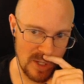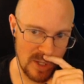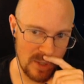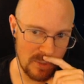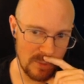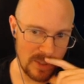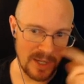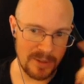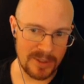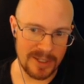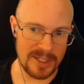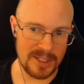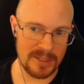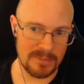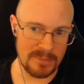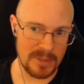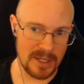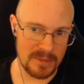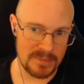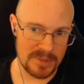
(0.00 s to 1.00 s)
Why would I need to
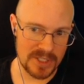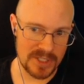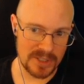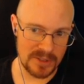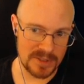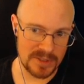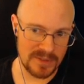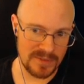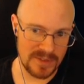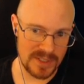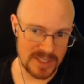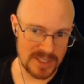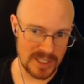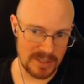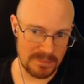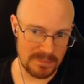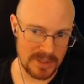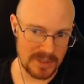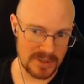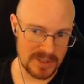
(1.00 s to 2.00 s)
bomb shields if this
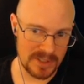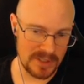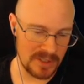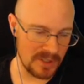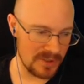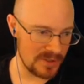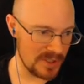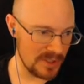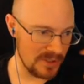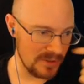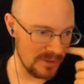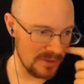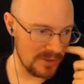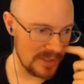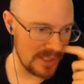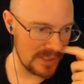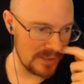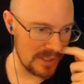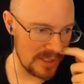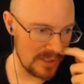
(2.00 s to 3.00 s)
thing pierces all shields?
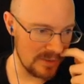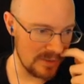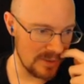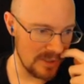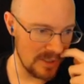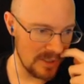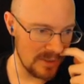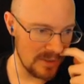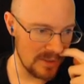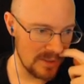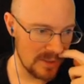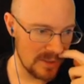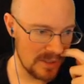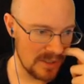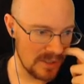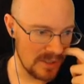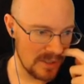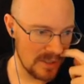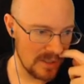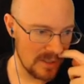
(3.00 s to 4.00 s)
That's what I don't know.
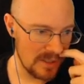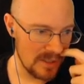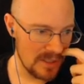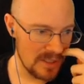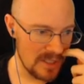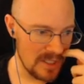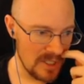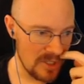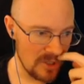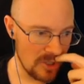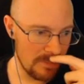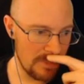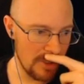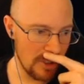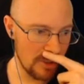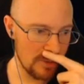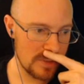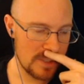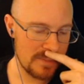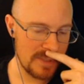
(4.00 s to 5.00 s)
The
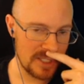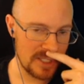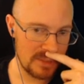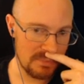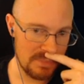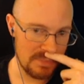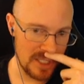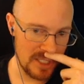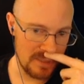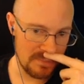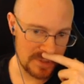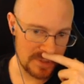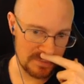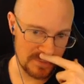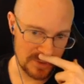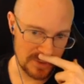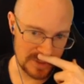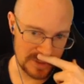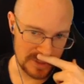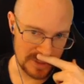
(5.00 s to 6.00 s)
build was about the beams
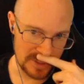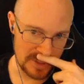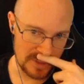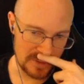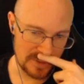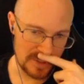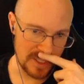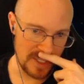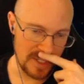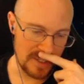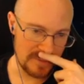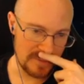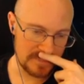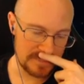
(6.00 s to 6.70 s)
mostly. Okay.